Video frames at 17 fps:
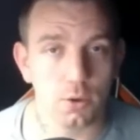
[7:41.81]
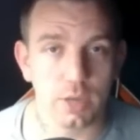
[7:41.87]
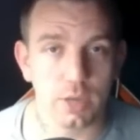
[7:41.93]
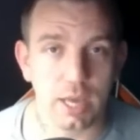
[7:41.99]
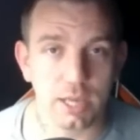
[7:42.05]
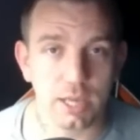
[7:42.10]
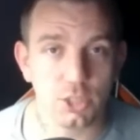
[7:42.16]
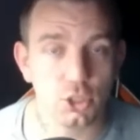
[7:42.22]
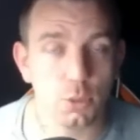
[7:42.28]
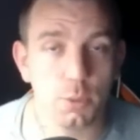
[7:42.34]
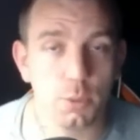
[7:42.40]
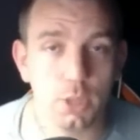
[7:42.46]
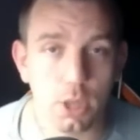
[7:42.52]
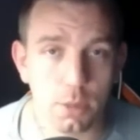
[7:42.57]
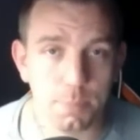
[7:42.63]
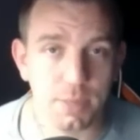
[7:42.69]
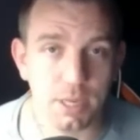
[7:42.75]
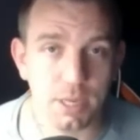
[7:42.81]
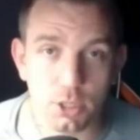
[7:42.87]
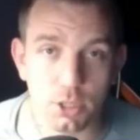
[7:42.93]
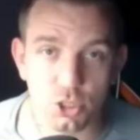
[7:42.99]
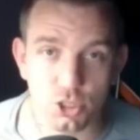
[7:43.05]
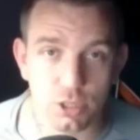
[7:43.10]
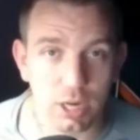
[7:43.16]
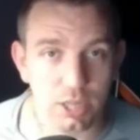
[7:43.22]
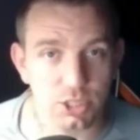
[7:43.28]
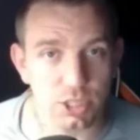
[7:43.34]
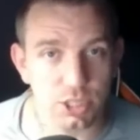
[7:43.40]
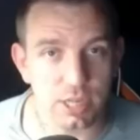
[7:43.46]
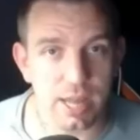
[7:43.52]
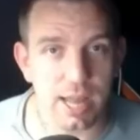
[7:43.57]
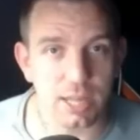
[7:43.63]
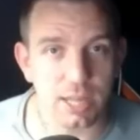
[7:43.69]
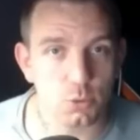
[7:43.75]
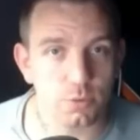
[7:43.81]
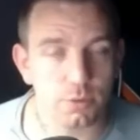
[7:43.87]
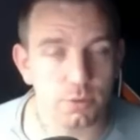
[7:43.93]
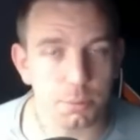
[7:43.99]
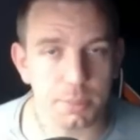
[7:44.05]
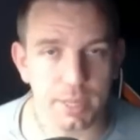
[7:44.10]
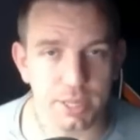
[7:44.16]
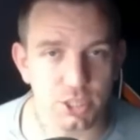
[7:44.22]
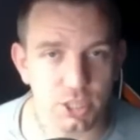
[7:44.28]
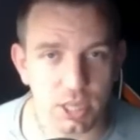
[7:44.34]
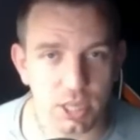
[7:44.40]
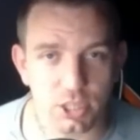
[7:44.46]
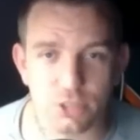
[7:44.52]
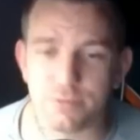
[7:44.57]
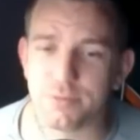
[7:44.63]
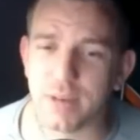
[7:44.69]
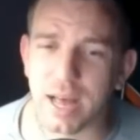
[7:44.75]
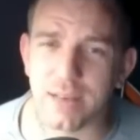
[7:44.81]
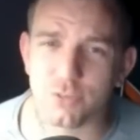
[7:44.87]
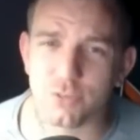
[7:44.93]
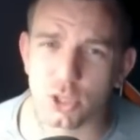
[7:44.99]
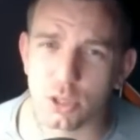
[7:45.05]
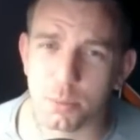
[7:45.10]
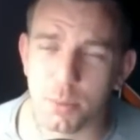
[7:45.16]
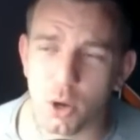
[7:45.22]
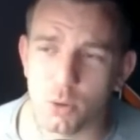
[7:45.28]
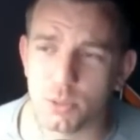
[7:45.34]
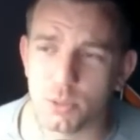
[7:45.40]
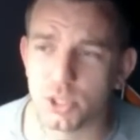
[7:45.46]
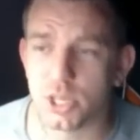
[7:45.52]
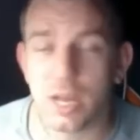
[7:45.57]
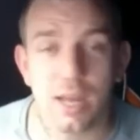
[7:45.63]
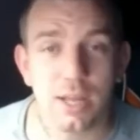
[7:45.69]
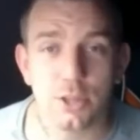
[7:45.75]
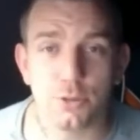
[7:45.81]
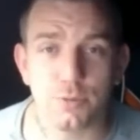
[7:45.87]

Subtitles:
Okay, so a lot of people are scratching their heads with the PlayStation 5s at the moment.